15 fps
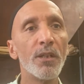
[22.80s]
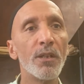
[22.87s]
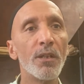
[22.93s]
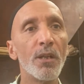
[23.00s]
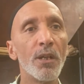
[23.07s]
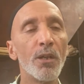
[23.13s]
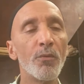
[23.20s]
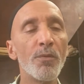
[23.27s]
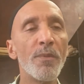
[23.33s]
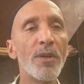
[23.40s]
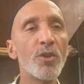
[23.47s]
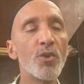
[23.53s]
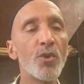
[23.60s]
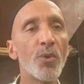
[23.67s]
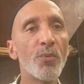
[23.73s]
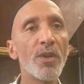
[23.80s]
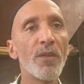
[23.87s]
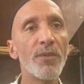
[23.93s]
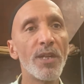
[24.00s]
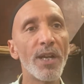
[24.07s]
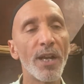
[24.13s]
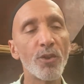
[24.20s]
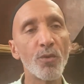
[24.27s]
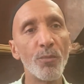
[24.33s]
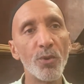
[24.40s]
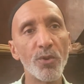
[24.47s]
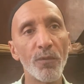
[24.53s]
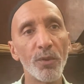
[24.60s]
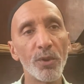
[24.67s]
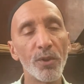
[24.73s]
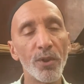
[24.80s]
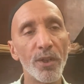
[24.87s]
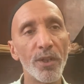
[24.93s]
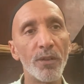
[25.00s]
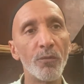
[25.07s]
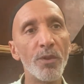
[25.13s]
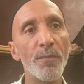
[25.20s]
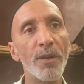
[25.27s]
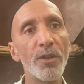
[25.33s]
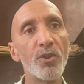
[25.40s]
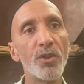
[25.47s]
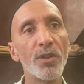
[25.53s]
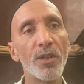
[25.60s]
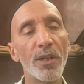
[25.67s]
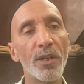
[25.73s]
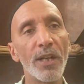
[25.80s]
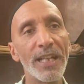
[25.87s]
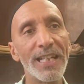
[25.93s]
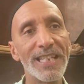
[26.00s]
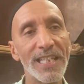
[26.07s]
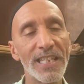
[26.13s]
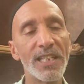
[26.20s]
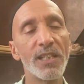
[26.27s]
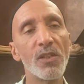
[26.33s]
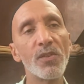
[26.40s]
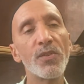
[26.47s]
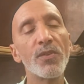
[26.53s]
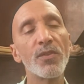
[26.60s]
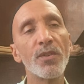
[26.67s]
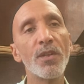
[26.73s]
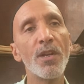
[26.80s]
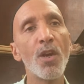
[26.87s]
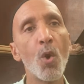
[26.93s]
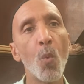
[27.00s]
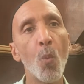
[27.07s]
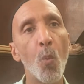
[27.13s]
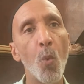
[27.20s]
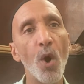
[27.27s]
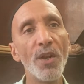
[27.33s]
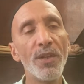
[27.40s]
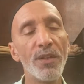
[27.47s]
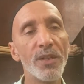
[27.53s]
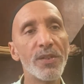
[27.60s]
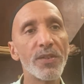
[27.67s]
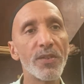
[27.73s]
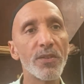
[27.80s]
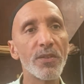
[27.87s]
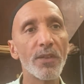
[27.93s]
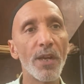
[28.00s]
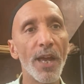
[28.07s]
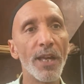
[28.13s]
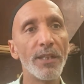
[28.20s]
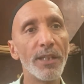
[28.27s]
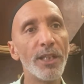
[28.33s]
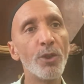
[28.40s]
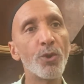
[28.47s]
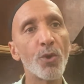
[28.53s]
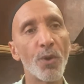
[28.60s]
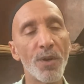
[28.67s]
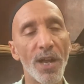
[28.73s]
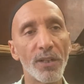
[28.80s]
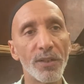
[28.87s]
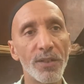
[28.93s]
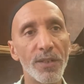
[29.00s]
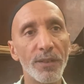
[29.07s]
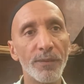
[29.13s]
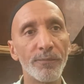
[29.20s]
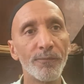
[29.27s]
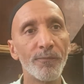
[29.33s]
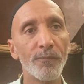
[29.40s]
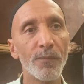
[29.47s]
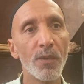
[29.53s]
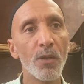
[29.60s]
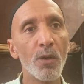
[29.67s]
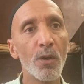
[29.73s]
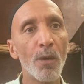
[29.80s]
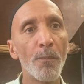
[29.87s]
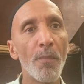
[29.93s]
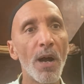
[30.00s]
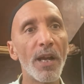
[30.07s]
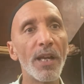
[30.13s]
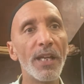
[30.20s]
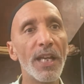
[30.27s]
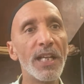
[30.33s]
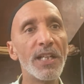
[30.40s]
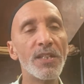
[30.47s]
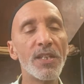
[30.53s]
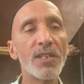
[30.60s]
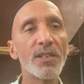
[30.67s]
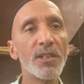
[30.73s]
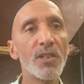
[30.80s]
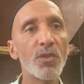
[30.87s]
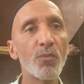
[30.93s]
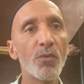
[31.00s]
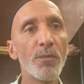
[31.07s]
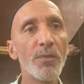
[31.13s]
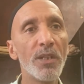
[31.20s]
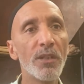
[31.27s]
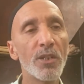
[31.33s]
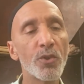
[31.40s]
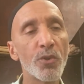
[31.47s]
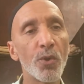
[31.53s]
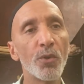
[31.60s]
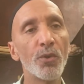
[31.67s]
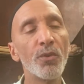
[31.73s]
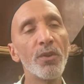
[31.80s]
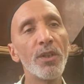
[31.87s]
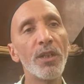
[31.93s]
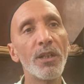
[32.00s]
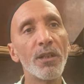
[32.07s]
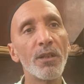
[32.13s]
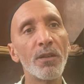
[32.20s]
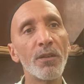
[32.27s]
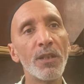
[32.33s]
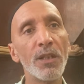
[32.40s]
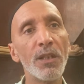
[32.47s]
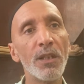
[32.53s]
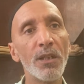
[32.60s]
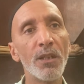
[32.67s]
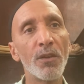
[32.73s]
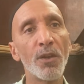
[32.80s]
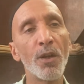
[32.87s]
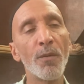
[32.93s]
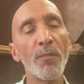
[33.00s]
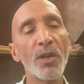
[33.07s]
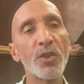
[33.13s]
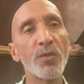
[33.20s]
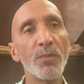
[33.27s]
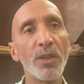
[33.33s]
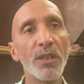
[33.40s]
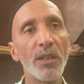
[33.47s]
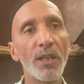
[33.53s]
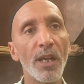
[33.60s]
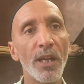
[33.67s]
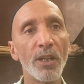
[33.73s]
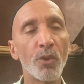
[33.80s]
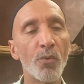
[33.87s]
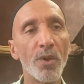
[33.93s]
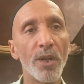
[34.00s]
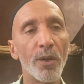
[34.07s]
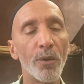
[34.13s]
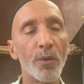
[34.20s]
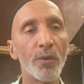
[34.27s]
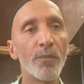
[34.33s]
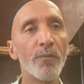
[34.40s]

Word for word: uh, we mentioned three of the attributes of Allah. We mentioned uh, existence, oneness, and eternality. By existence, we mean that certainly the, there must be a creator.